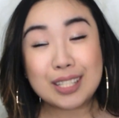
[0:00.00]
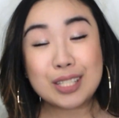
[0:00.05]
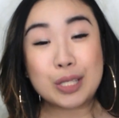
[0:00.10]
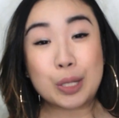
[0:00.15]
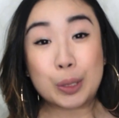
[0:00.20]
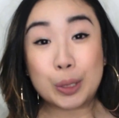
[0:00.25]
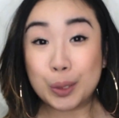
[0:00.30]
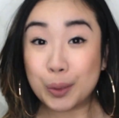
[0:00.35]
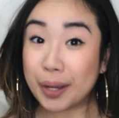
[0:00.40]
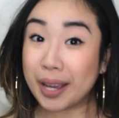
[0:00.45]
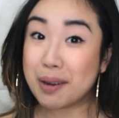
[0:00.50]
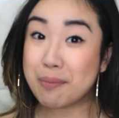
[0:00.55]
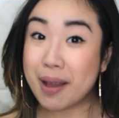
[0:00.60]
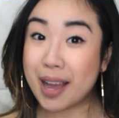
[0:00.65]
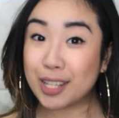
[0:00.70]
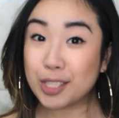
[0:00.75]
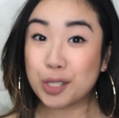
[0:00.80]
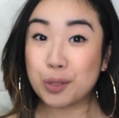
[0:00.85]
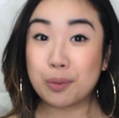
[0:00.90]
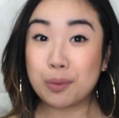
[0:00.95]
So you can
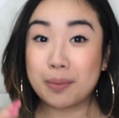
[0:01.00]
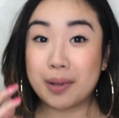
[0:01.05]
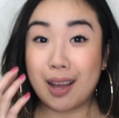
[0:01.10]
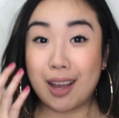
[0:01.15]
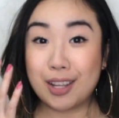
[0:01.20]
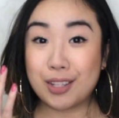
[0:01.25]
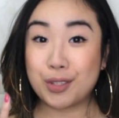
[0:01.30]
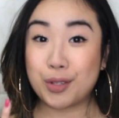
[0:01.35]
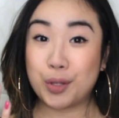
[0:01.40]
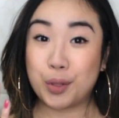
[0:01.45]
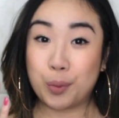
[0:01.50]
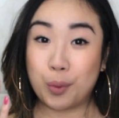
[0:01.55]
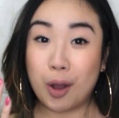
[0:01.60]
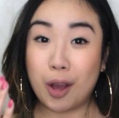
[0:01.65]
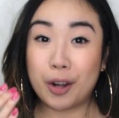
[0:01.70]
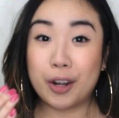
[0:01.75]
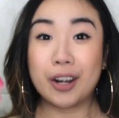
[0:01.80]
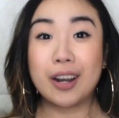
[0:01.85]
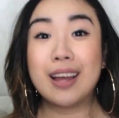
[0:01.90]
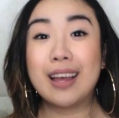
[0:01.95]
imagine when my eyes start to
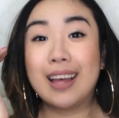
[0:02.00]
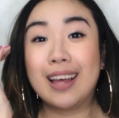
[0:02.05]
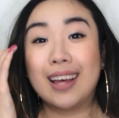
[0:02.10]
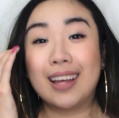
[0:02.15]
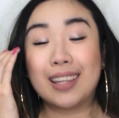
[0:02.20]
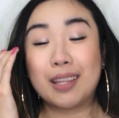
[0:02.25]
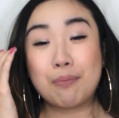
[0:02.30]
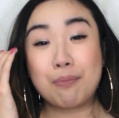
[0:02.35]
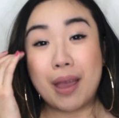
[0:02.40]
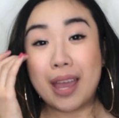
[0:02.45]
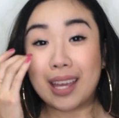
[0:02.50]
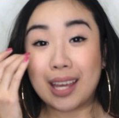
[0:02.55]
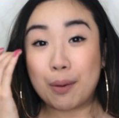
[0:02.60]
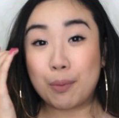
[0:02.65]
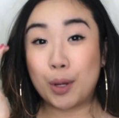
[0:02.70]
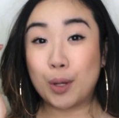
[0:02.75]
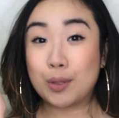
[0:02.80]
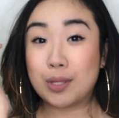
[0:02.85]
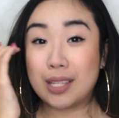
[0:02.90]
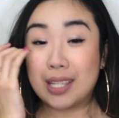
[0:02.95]
water, the
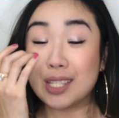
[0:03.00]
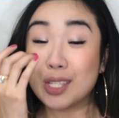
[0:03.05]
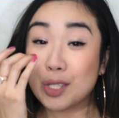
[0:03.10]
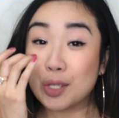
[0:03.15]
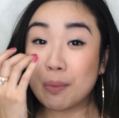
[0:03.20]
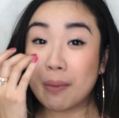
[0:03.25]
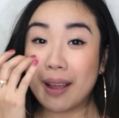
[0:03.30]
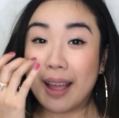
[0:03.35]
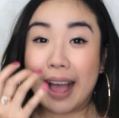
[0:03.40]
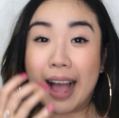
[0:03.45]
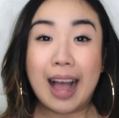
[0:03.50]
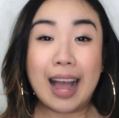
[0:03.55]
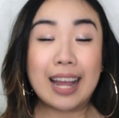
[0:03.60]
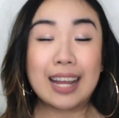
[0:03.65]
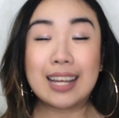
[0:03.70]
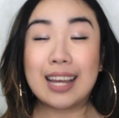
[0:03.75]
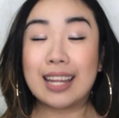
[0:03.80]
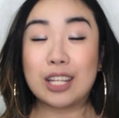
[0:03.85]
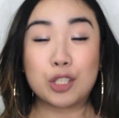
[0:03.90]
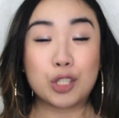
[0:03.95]
makeup goes into my
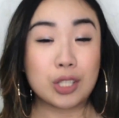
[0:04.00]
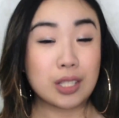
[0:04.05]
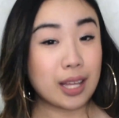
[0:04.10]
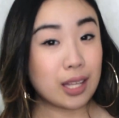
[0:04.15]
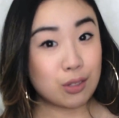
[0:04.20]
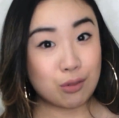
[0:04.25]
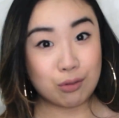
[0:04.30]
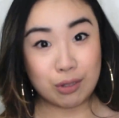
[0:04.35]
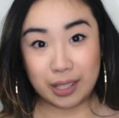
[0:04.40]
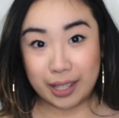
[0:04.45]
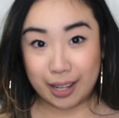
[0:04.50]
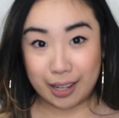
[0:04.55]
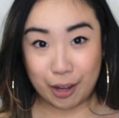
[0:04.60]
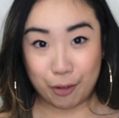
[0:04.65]
eye and it just gets really